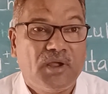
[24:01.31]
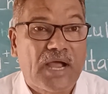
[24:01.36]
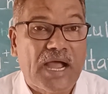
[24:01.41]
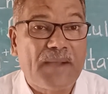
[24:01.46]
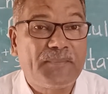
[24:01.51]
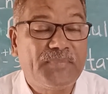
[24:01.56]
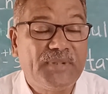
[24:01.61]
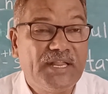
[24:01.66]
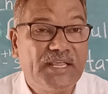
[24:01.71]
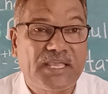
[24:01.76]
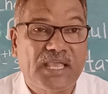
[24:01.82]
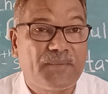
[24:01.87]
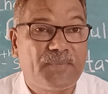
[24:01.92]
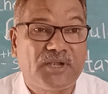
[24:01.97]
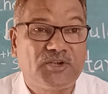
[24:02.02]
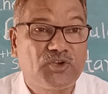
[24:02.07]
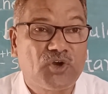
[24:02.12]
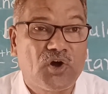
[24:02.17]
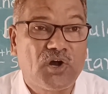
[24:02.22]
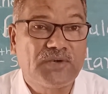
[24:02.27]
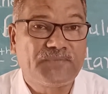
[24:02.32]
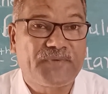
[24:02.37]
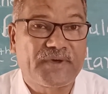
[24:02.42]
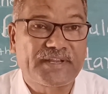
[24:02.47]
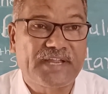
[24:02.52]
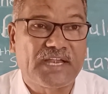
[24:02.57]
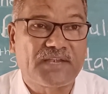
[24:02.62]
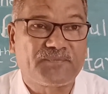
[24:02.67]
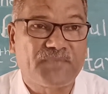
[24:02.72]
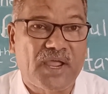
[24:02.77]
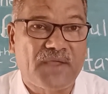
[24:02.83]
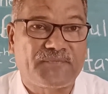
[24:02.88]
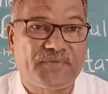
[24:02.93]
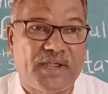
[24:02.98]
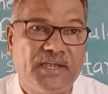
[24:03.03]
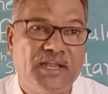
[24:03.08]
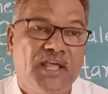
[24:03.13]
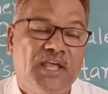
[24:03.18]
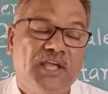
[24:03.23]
Applicable. Don't forget, my friend,